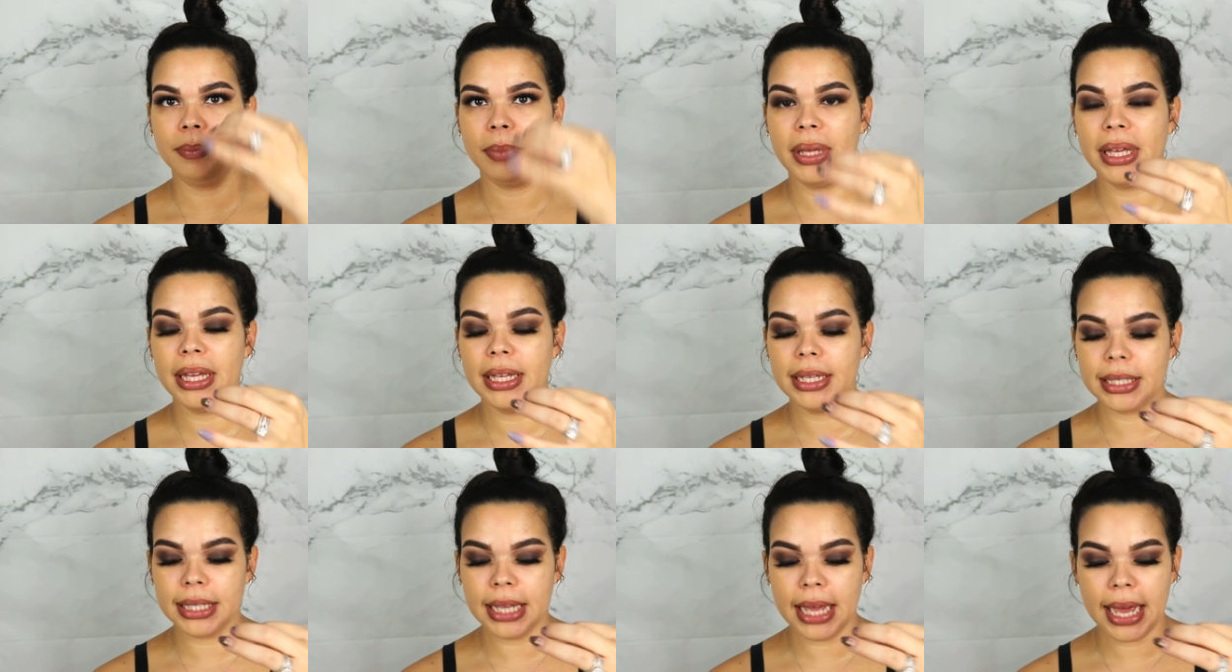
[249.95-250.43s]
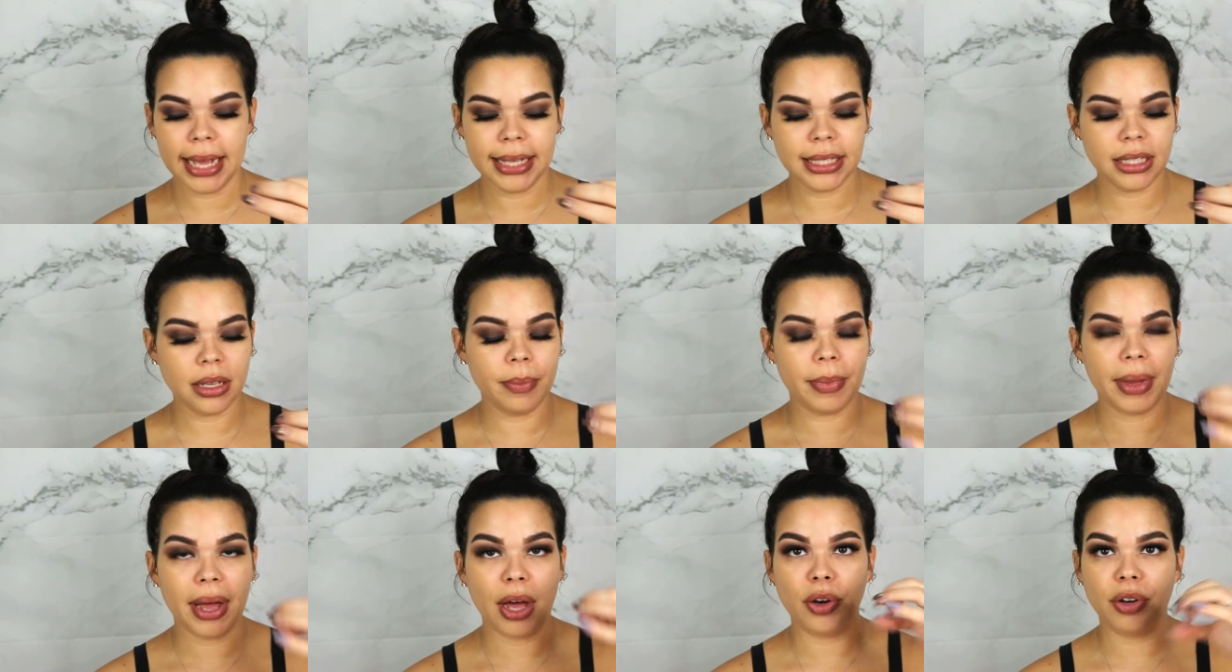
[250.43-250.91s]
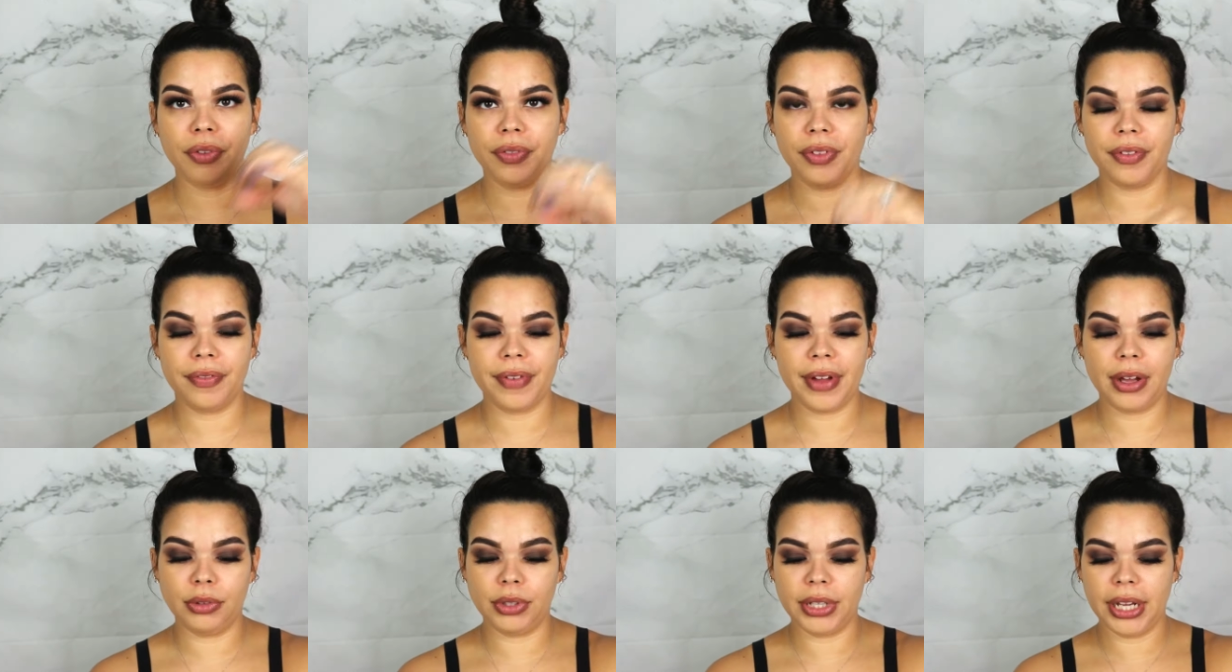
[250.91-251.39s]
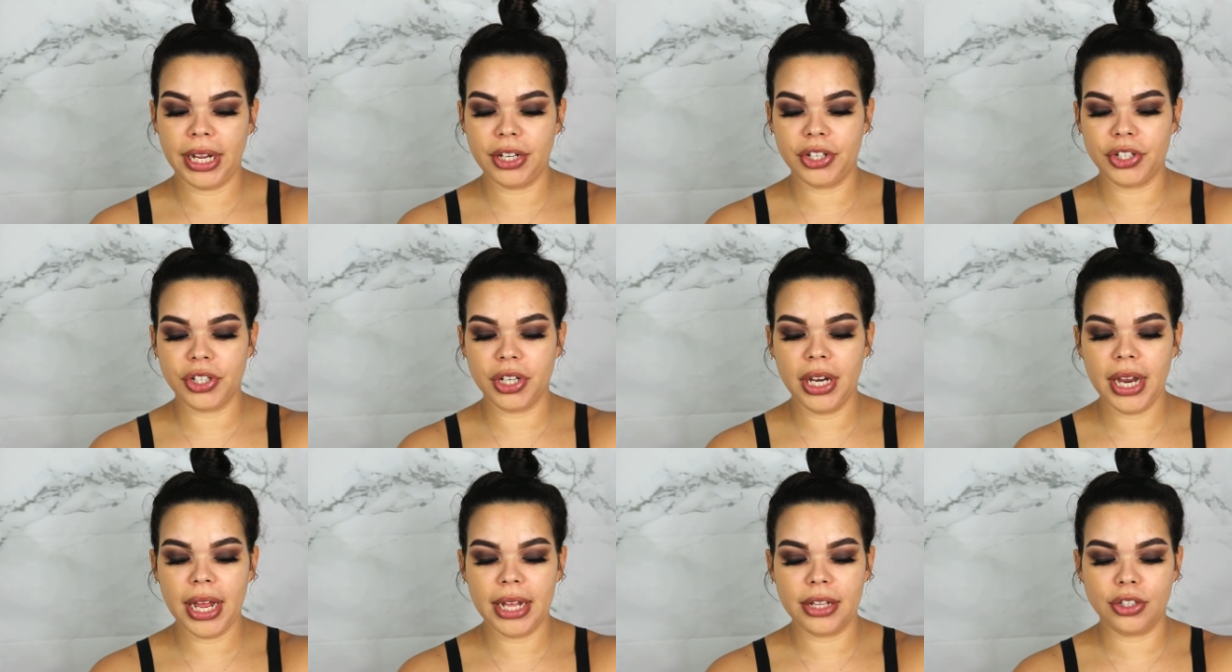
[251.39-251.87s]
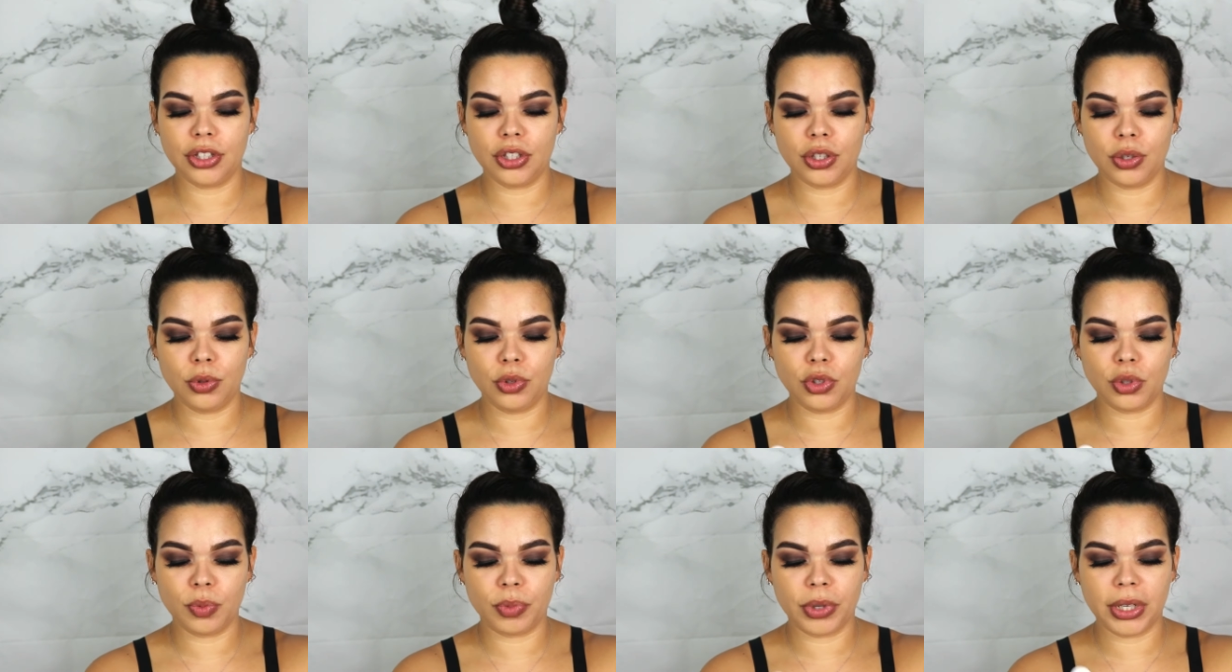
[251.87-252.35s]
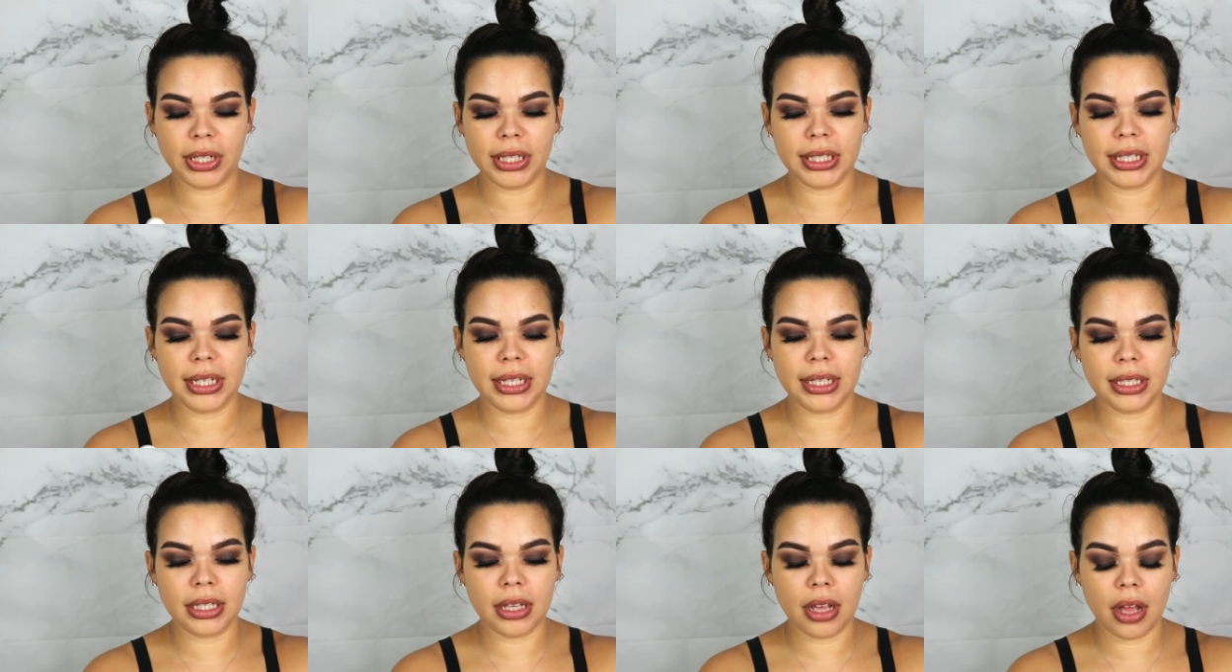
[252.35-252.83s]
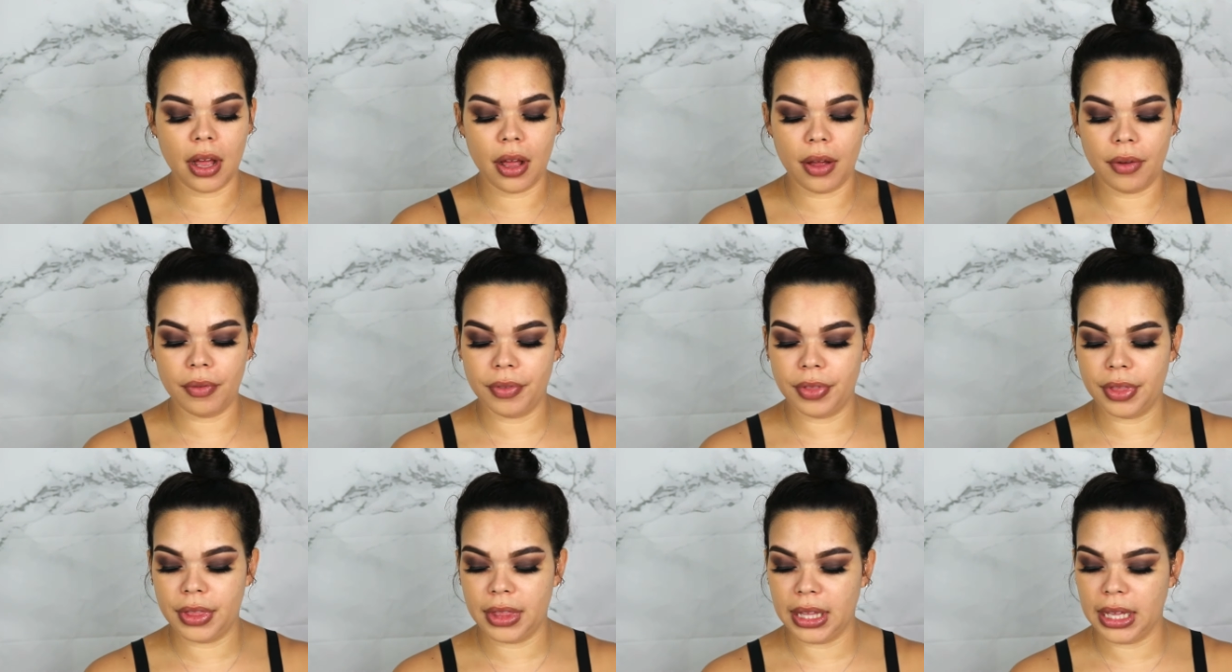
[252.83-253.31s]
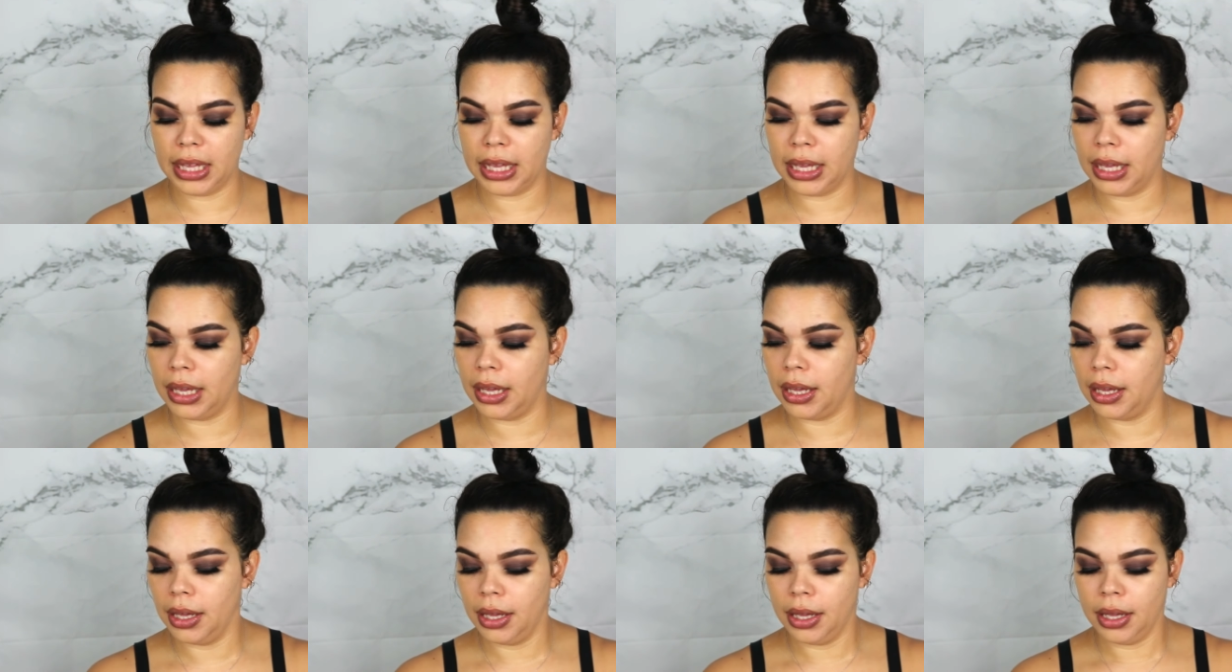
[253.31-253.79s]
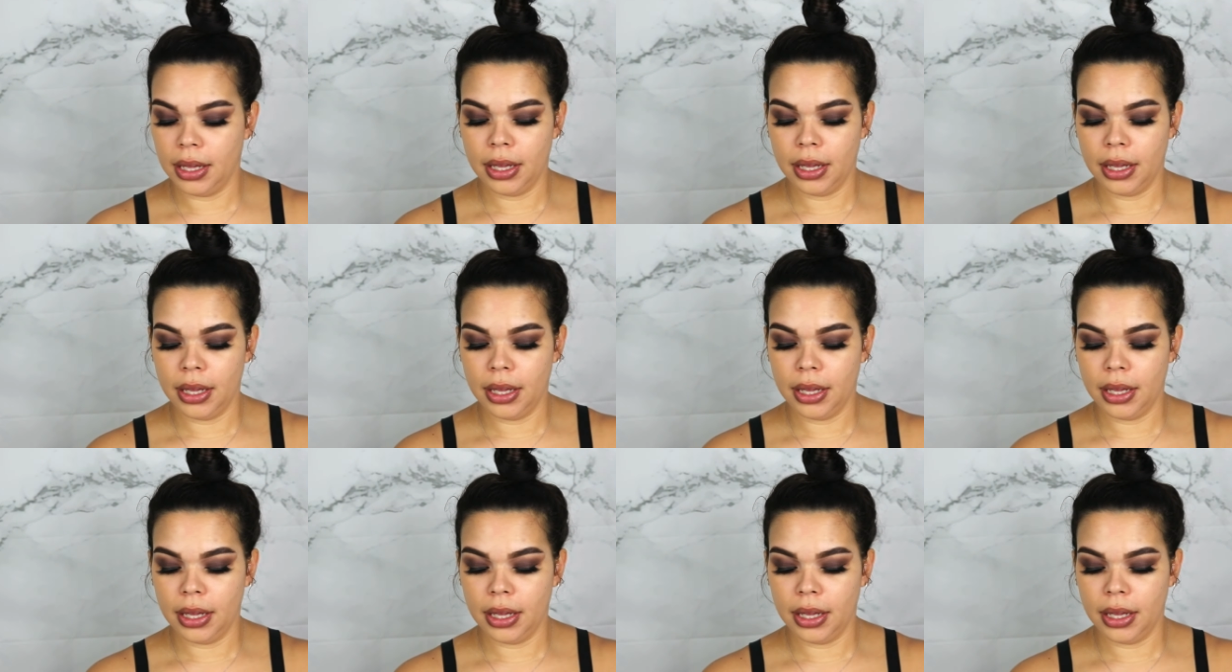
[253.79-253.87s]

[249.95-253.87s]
pea-sized amount of the foundation and two spritzes of the